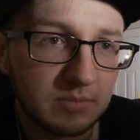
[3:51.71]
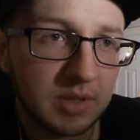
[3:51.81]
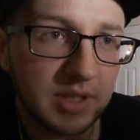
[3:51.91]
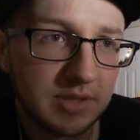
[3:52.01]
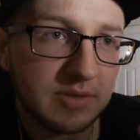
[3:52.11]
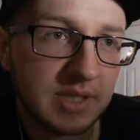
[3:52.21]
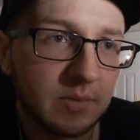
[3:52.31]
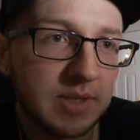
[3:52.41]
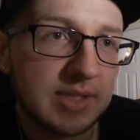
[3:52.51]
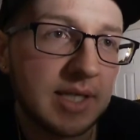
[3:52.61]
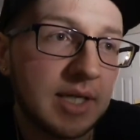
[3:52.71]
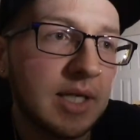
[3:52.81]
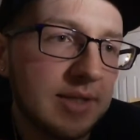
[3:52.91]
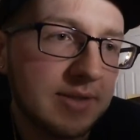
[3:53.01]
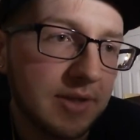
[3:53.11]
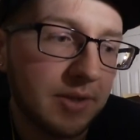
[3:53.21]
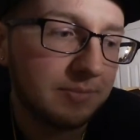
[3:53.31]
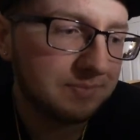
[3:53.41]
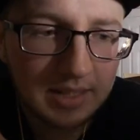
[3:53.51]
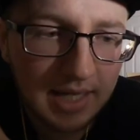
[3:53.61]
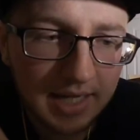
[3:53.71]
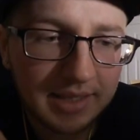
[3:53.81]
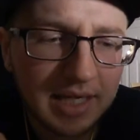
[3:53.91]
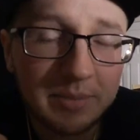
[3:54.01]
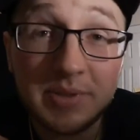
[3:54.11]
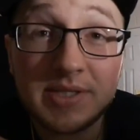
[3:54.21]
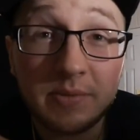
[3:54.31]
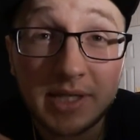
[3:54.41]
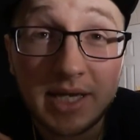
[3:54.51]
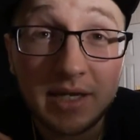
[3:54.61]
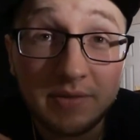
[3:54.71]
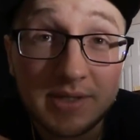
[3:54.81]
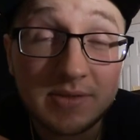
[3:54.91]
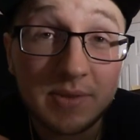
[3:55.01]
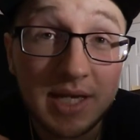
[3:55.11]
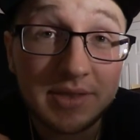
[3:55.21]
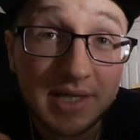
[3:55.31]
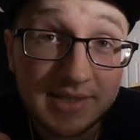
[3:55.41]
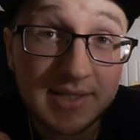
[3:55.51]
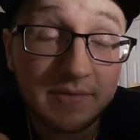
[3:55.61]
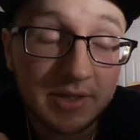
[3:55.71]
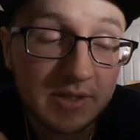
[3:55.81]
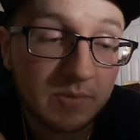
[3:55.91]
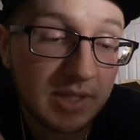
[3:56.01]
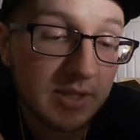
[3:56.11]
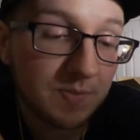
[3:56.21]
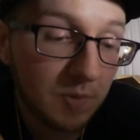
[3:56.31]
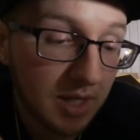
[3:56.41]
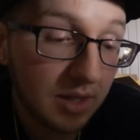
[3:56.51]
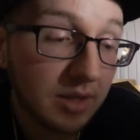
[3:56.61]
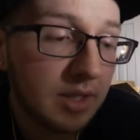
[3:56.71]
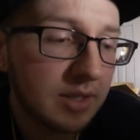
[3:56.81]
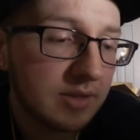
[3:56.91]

Monday, Tuesday, and Wednesday. So, yeah, got a busy week ahead of us. We got Thanksgiving this week as well.